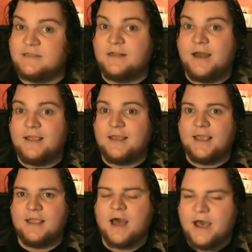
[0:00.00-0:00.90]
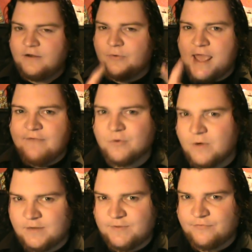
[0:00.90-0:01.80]
The Lion King, I don't ever
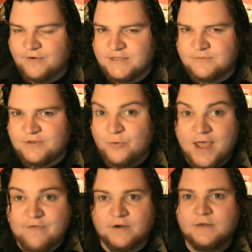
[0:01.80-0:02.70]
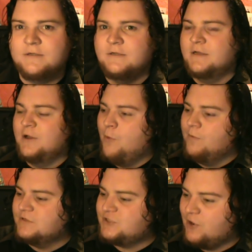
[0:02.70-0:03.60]
want to be friends with you, ever.
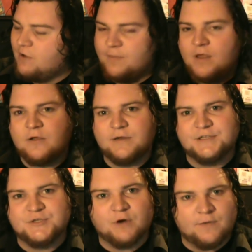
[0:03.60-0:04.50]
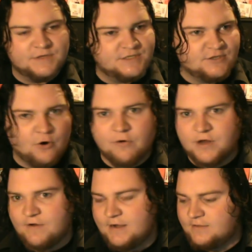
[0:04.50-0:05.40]
So I'm not going to describe the story
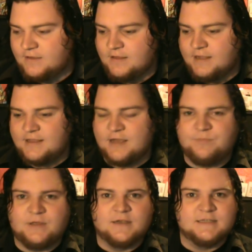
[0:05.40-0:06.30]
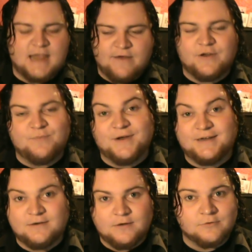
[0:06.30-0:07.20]
or anything like that, because
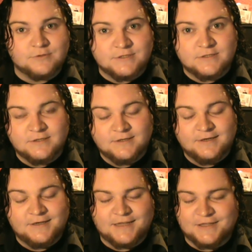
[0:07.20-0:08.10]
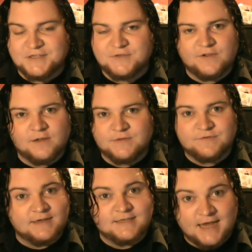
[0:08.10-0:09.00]
everybody knows that this film is
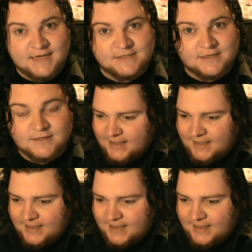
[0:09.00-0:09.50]
fantastic.